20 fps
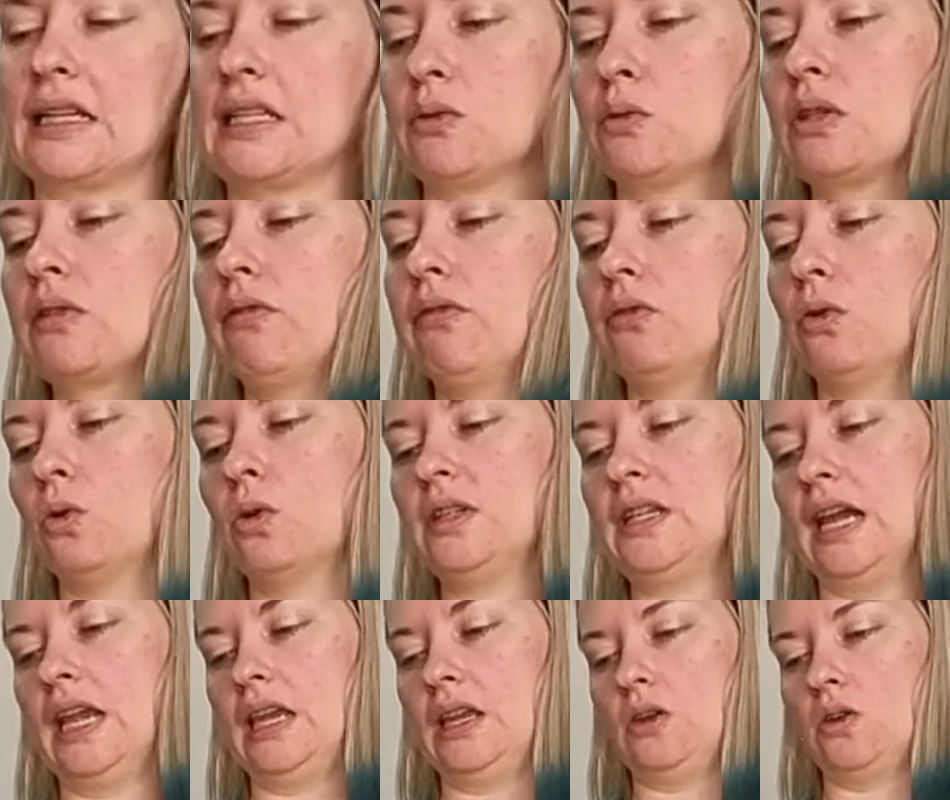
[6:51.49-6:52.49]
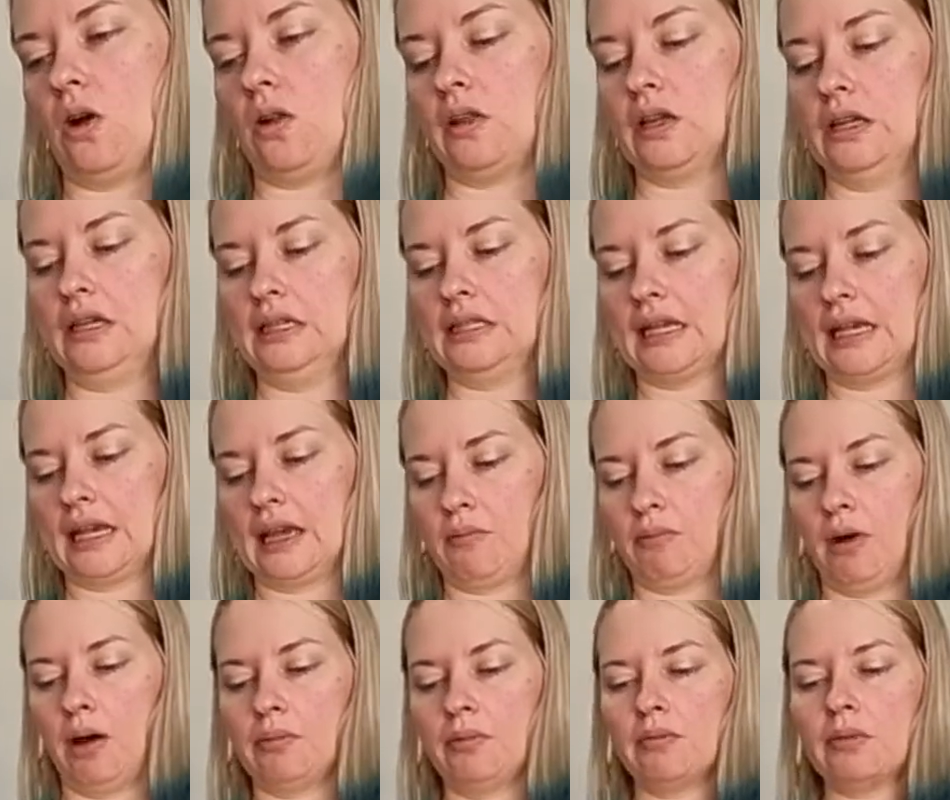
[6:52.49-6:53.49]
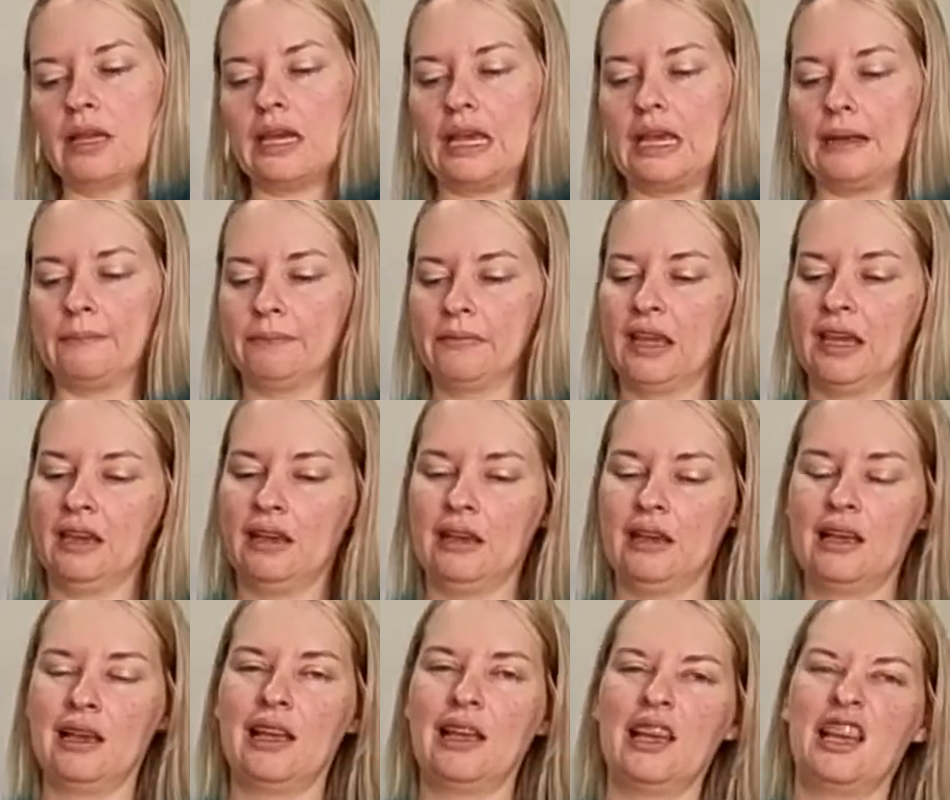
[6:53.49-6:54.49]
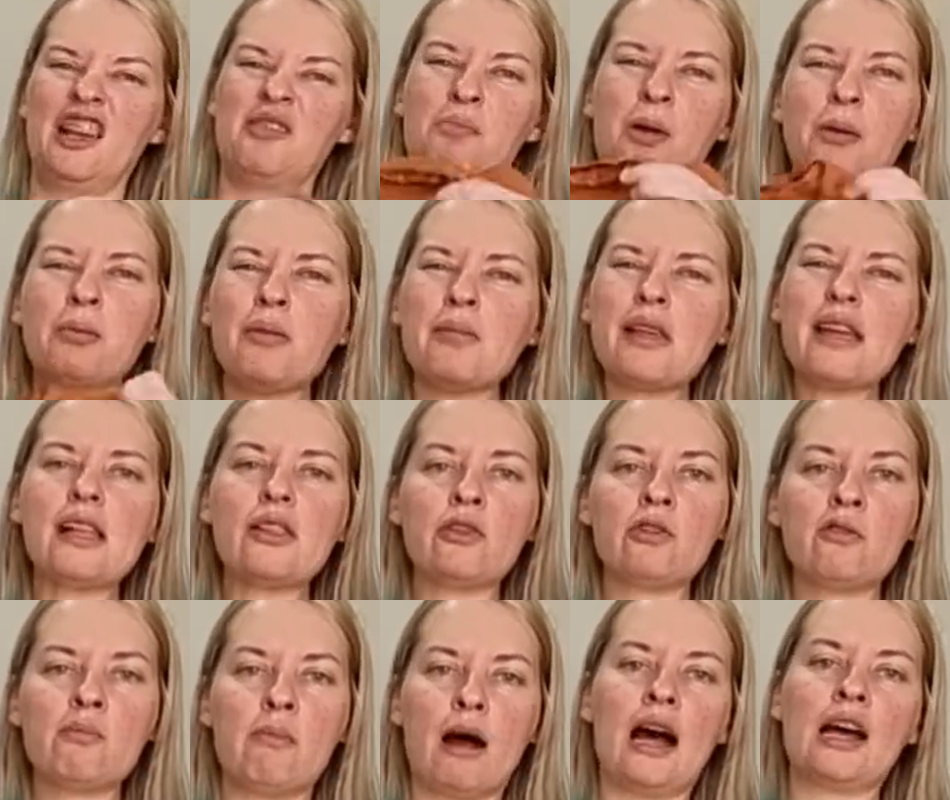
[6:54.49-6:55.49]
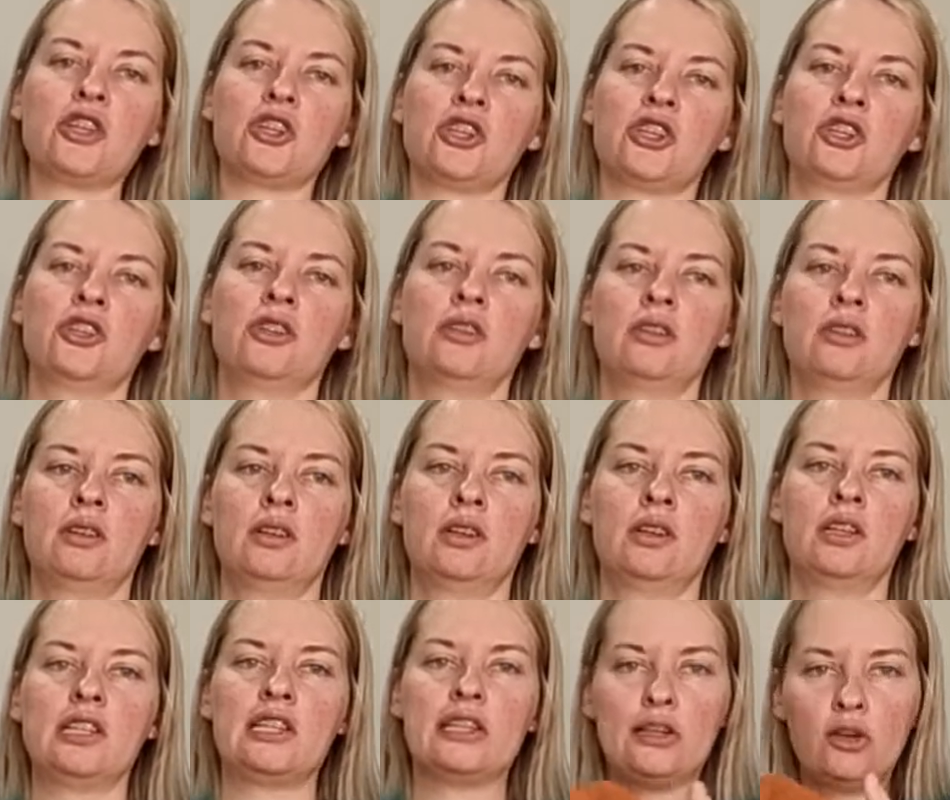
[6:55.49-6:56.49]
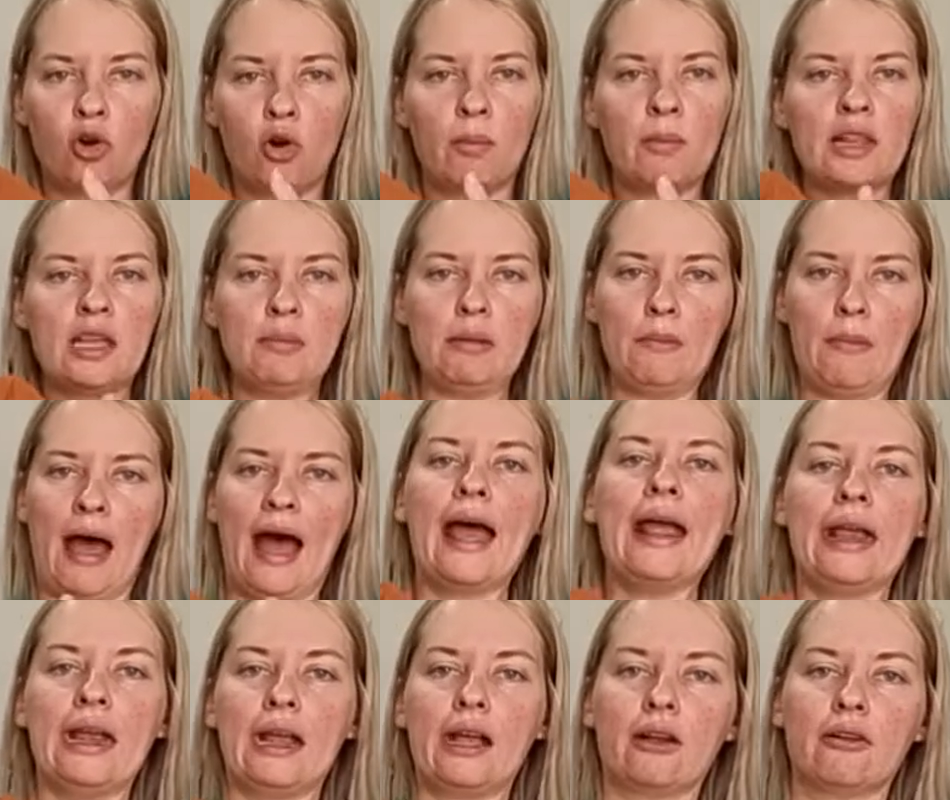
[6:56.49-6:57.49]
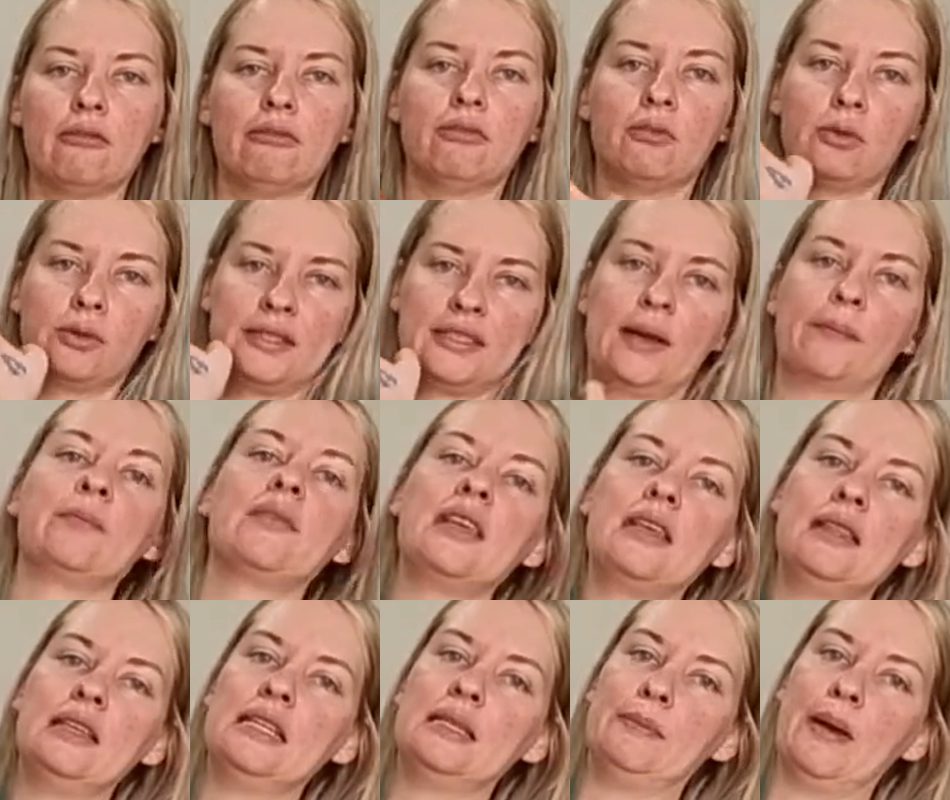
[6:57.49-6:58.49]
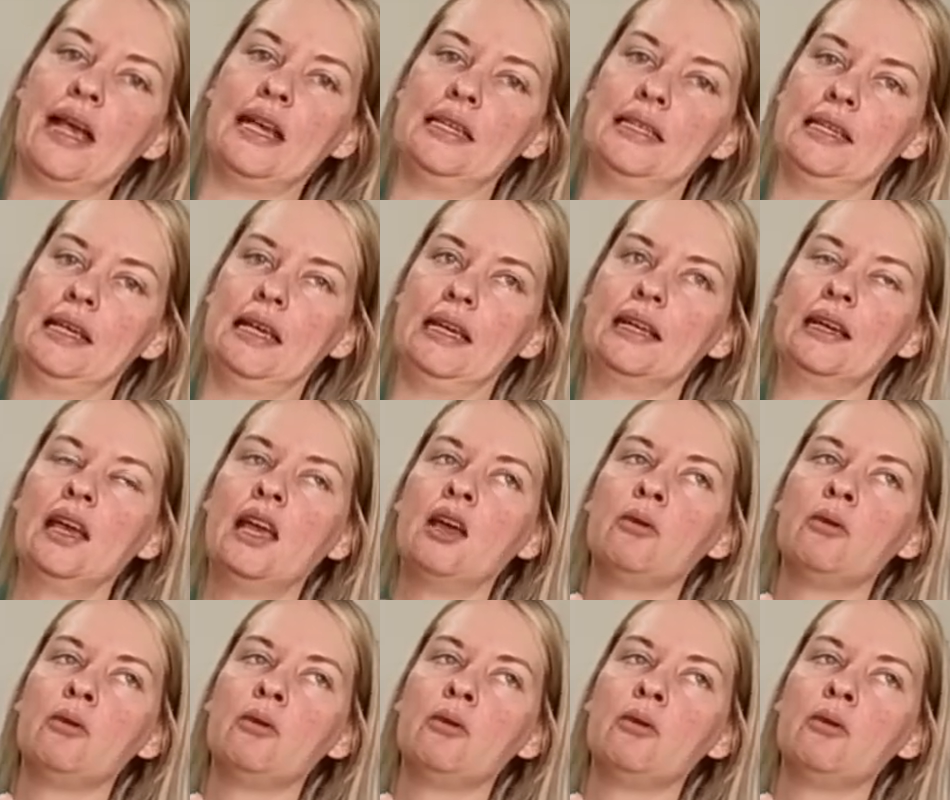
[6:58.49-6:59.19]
It was $14. Again, probably a little much to normally be paying for something this basic.